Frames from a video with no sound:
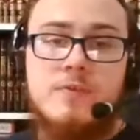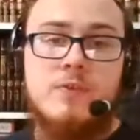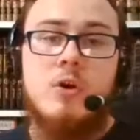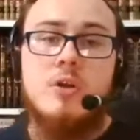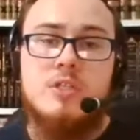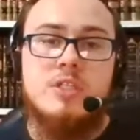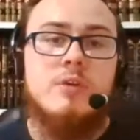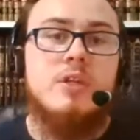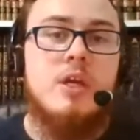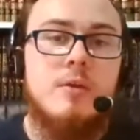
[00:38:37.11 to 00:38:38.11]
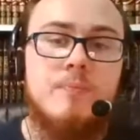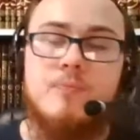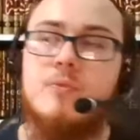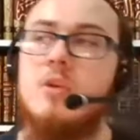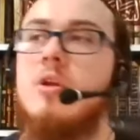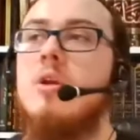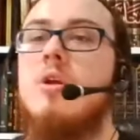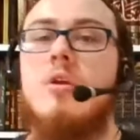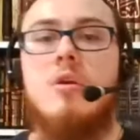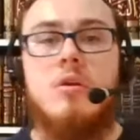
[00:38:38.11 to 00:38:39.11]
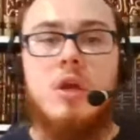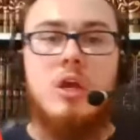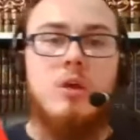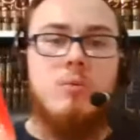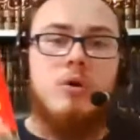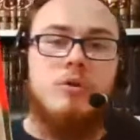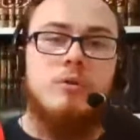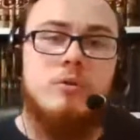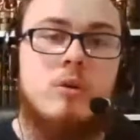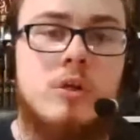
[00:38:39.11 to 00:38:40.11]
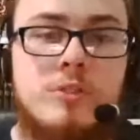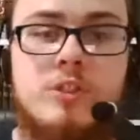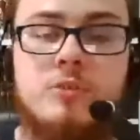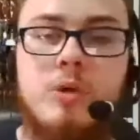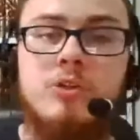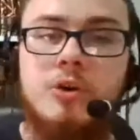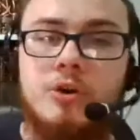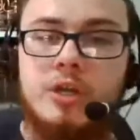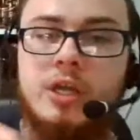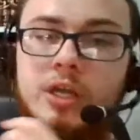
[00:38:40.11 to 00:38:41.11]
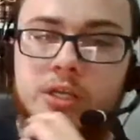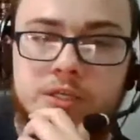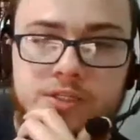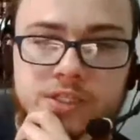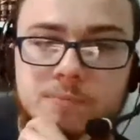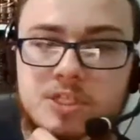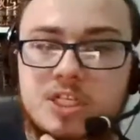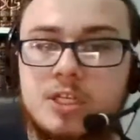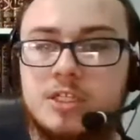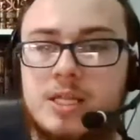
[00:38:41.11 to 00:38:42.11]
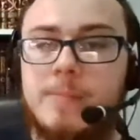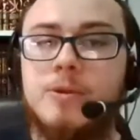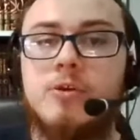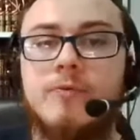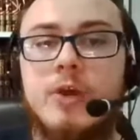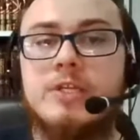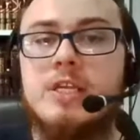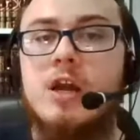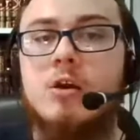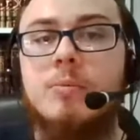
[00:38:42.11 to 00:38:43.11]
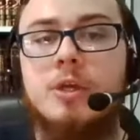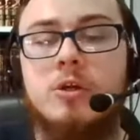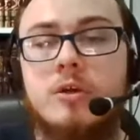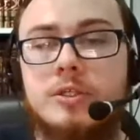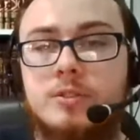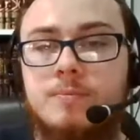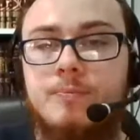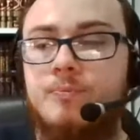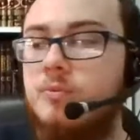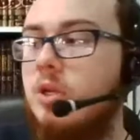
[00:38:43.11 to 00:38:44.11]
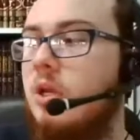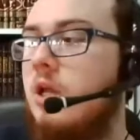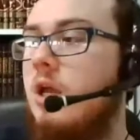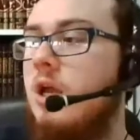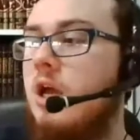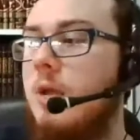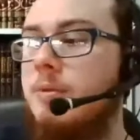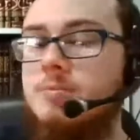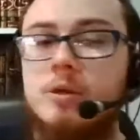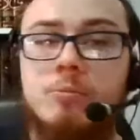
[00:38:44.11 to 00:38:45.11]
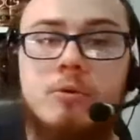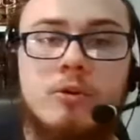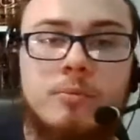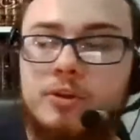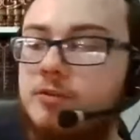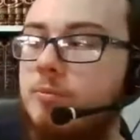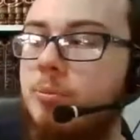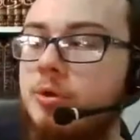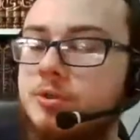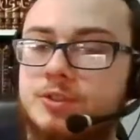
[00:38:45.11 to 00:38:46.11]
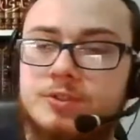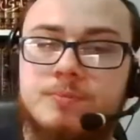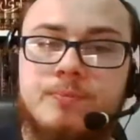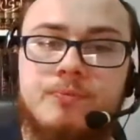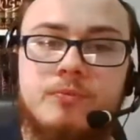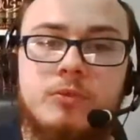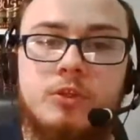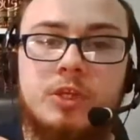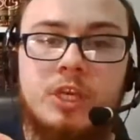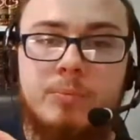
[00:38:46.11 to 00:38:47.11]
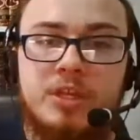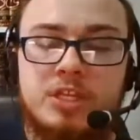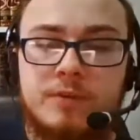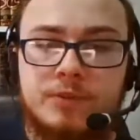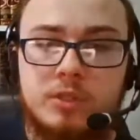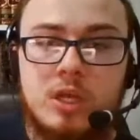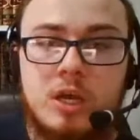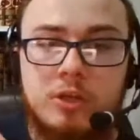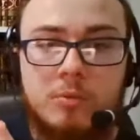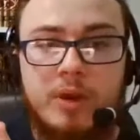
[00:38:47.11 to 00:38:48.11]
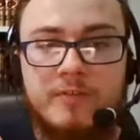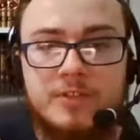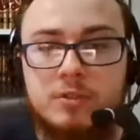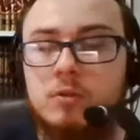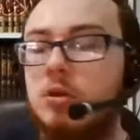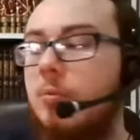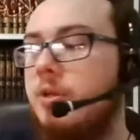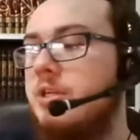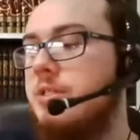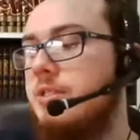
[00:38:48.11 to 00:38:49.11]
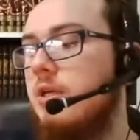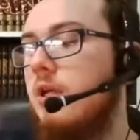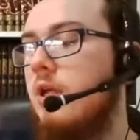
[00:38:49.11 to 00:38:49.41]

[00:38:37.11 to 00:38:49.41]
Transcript: of different courses out there. One course which is well known is the Medina Islamic University Arabic course. It's made up of a number of different books. You can get PDFs online, you can buy physical copies.